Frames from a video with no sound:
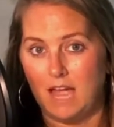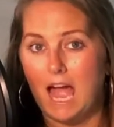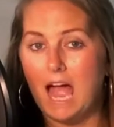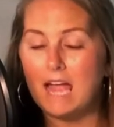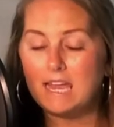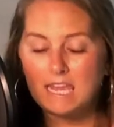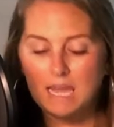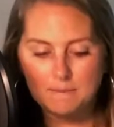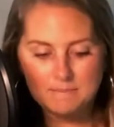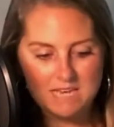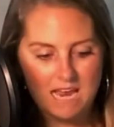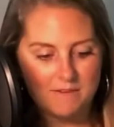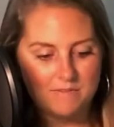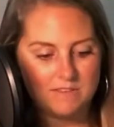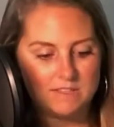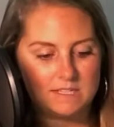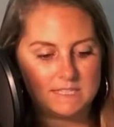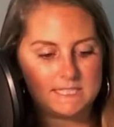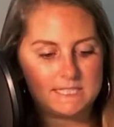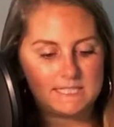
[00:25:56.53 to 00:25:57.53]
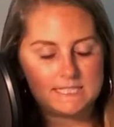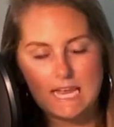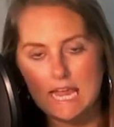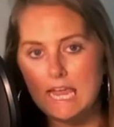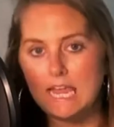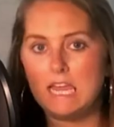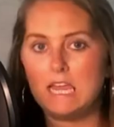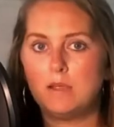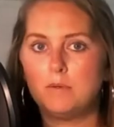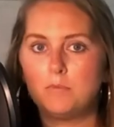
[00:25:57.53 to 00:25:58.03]
I kept having the
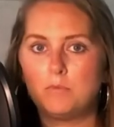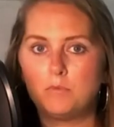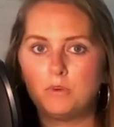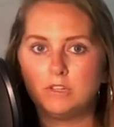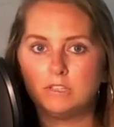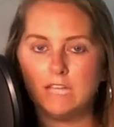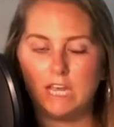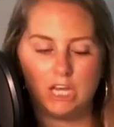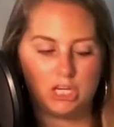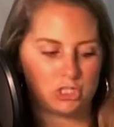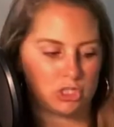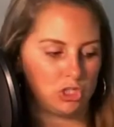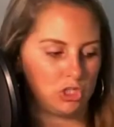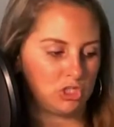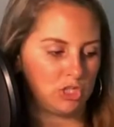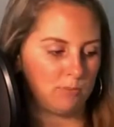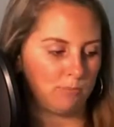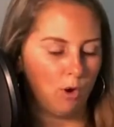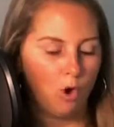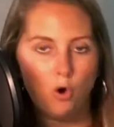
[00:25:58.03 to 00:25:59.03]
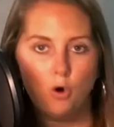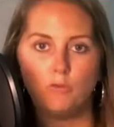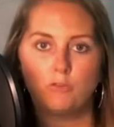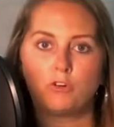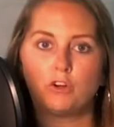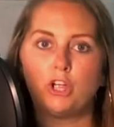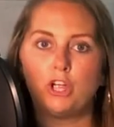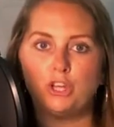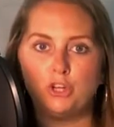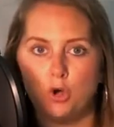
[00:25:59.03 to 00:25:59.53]
same relationship
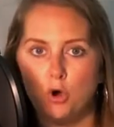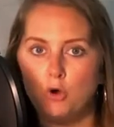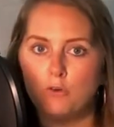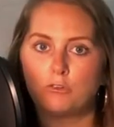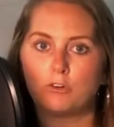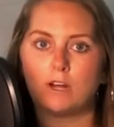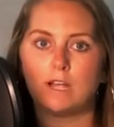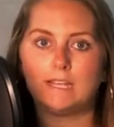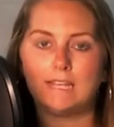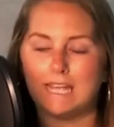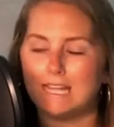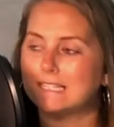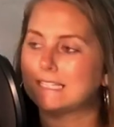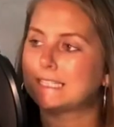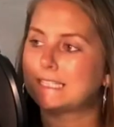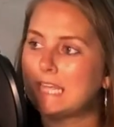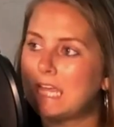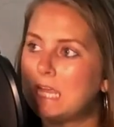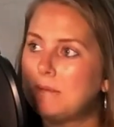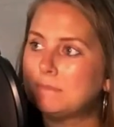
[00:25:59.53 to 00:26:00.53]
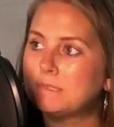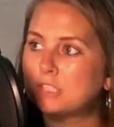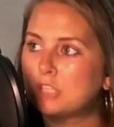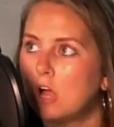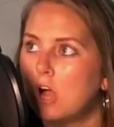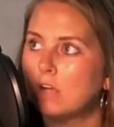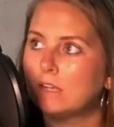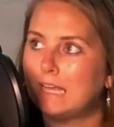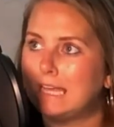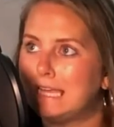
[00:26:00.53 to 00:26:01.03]
over and over again, same
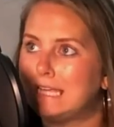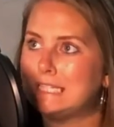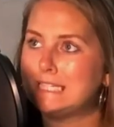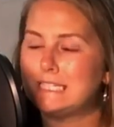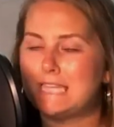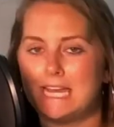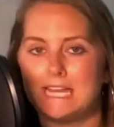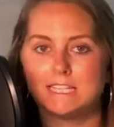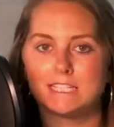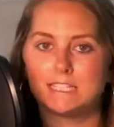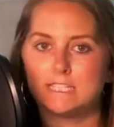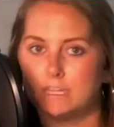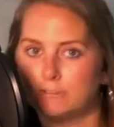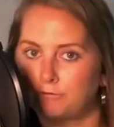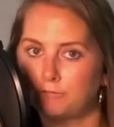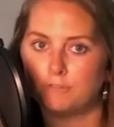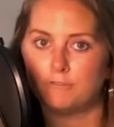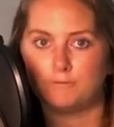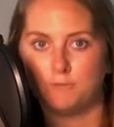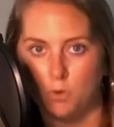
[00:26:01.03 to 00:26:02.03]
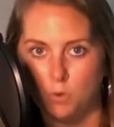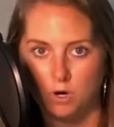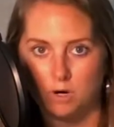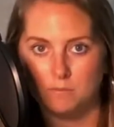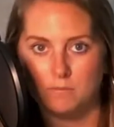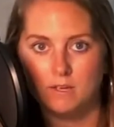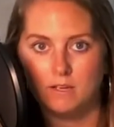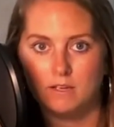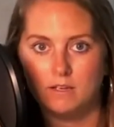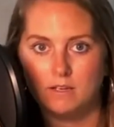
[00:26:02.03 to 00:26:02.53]
song and dance, different form,